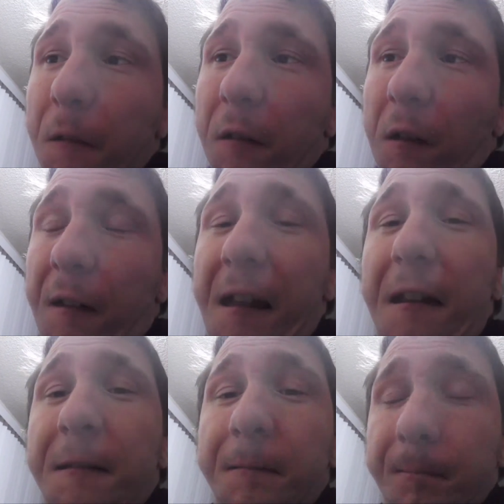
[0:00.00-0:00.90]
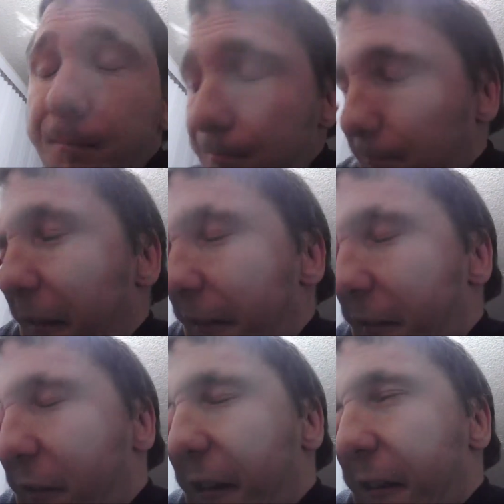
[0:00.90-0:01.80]
again, thank
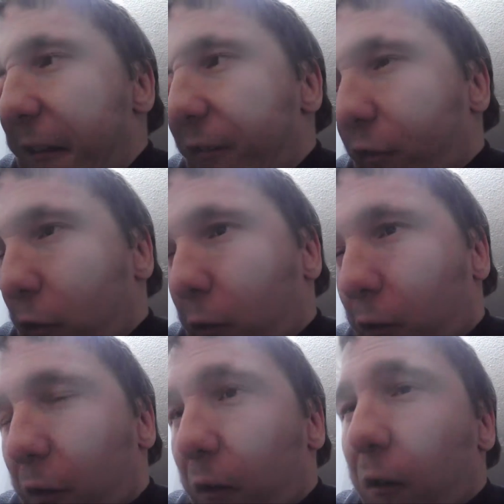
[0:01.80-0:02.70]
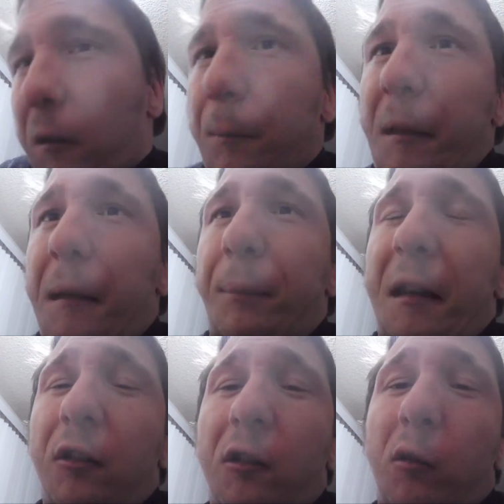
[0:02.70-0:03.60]
you guys for uh, being
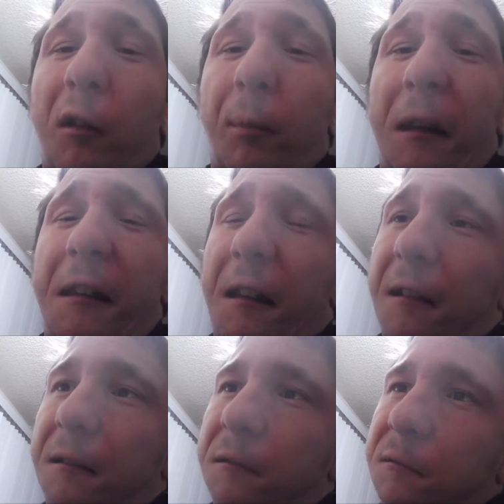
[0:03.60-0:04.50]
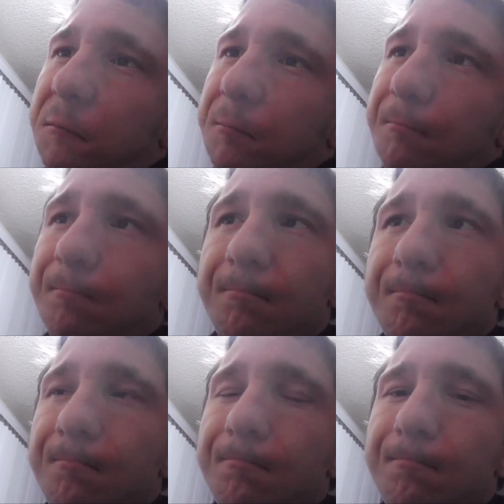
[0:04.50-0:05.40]
patient with me and
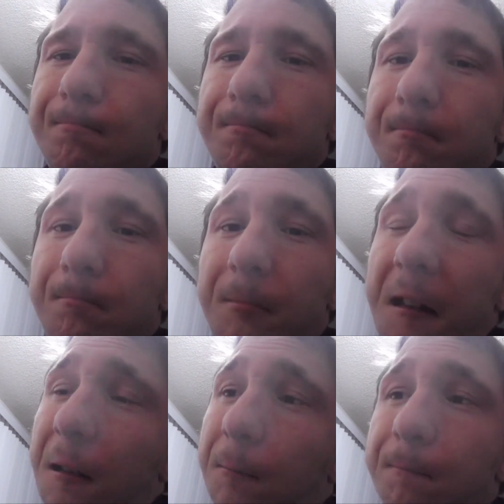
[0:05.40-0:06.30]
yeah.